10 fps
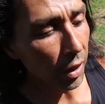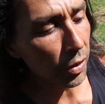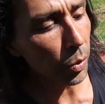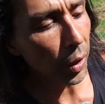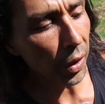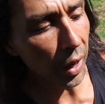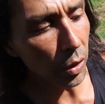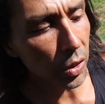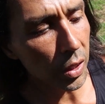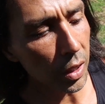Everywhere
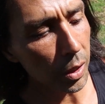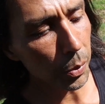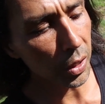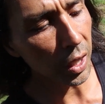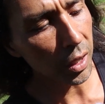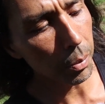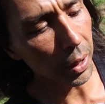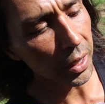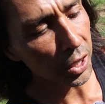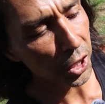else is protected
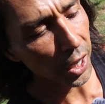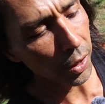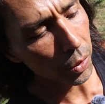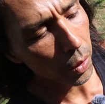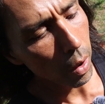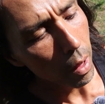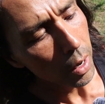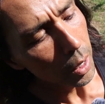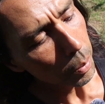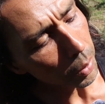by the shell,
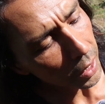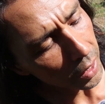but